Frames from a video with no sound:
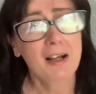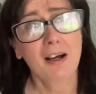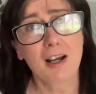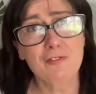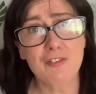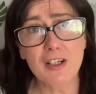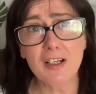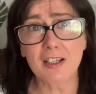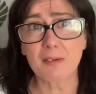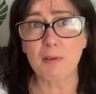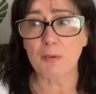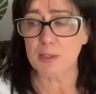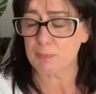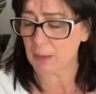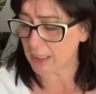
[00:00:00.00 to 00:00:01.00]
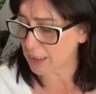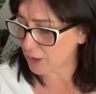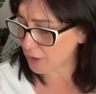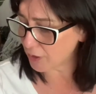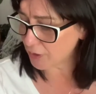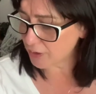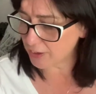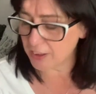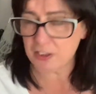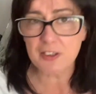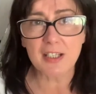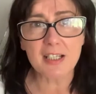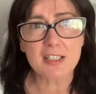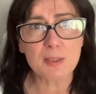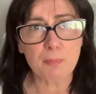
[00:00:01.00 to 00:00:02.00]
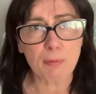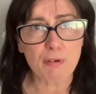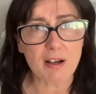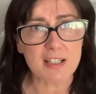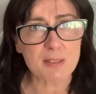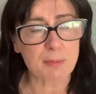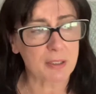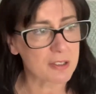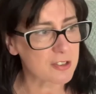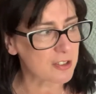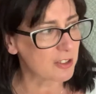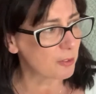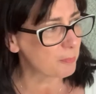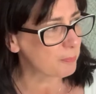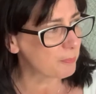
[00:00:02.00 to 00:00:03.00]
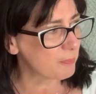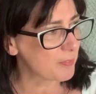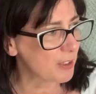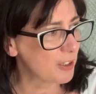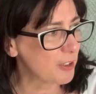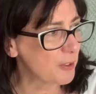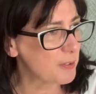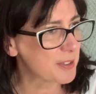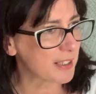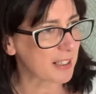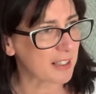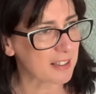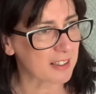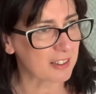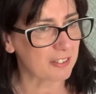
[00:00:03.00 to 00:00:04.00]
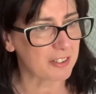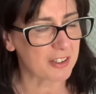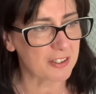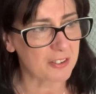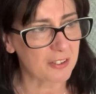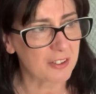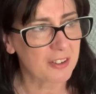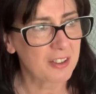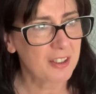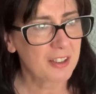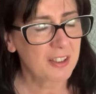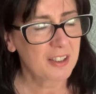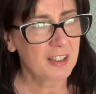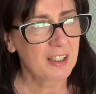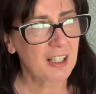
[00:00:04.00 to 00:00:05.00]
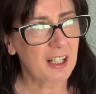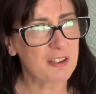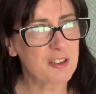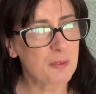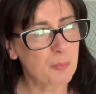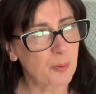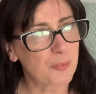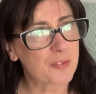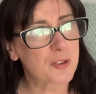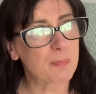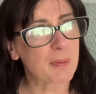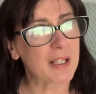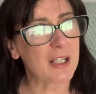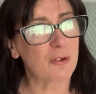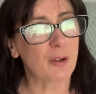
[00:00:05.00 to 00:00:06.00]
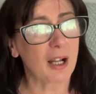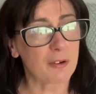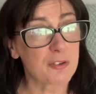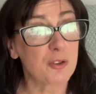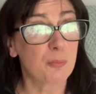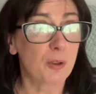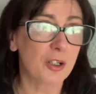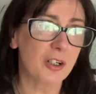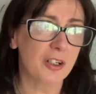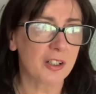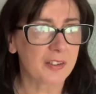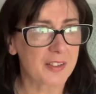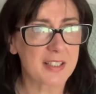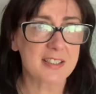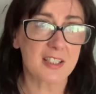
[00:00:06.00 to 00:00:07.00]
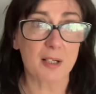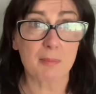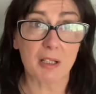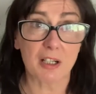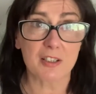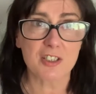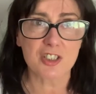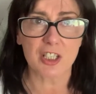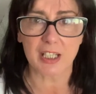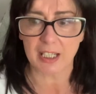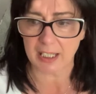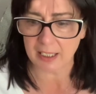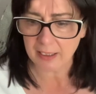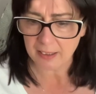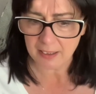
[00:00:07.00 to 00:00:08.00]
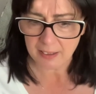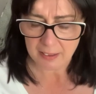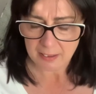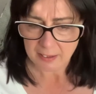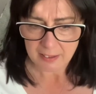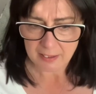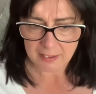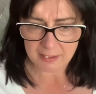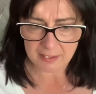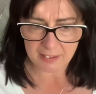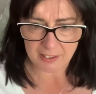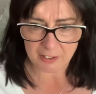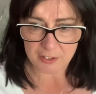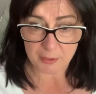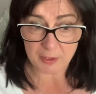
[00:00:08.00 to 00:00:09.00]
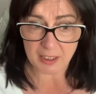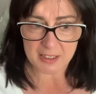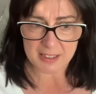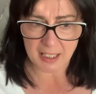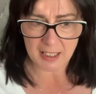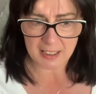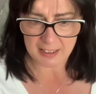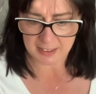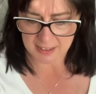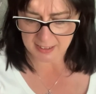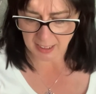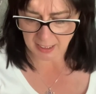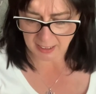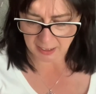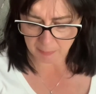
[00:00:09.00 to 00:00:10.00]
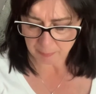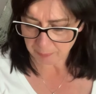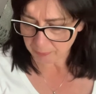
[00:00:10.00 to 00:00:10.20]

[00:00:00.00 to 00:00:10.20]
feel like I'm always being good, and then you get depressed because you're not losing anything, or you're not how you want to be, or how you were this time last year, you know, doing exactly the same,